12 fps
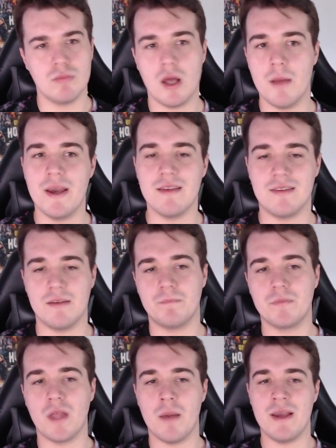Amazing,
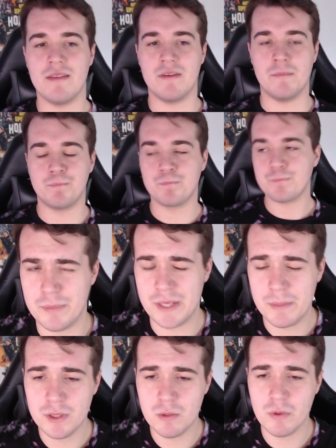amazing.
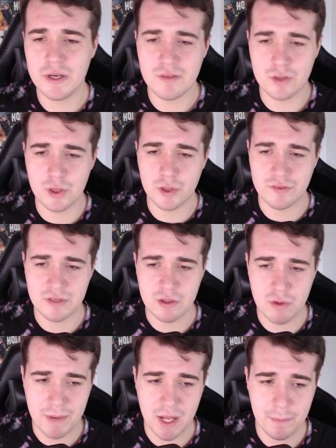People are wanting to know the
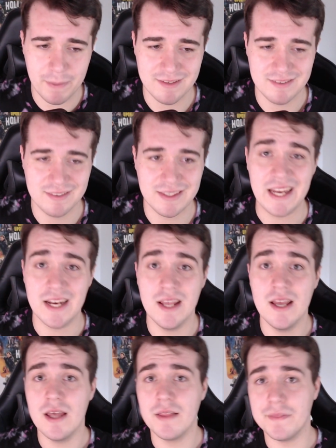secret battle pass skin.
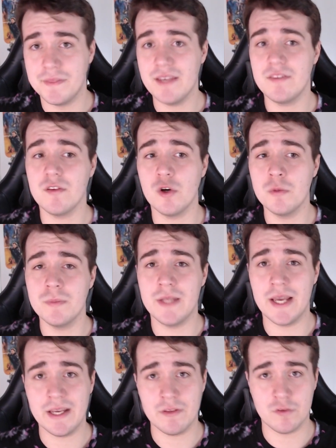This
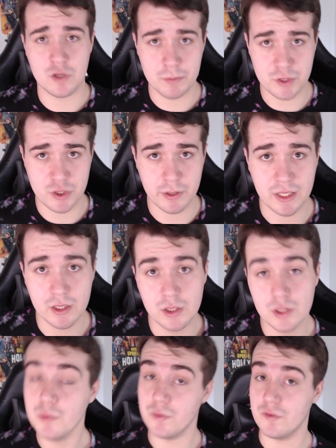update is going to be showing
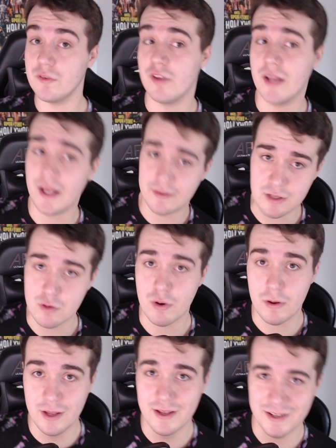clues to that
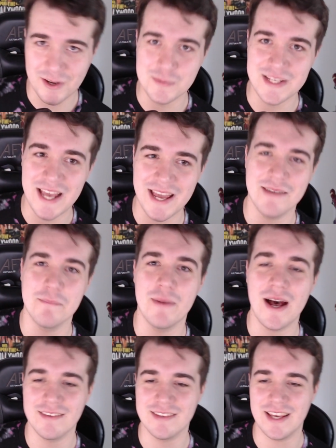secret update
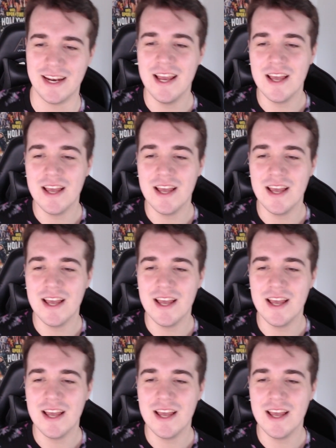battle skin.